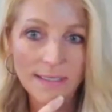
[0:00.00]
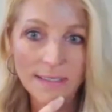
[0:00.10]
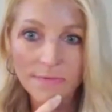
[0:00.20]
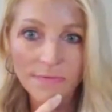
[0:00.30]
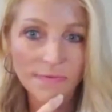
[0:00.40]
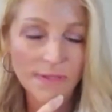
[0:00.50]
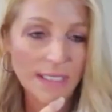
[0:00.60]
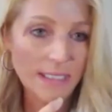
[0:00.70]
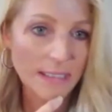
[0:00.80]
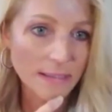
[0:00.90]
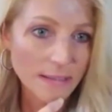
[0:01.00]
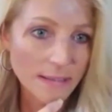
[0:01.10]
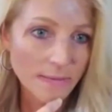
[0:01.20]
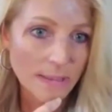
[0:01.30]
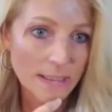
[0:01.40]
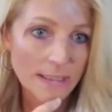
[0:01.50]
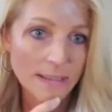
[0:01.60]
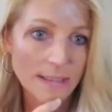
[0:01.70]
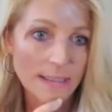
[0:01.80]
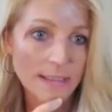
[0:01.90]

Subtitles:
kind of thing, right? Like,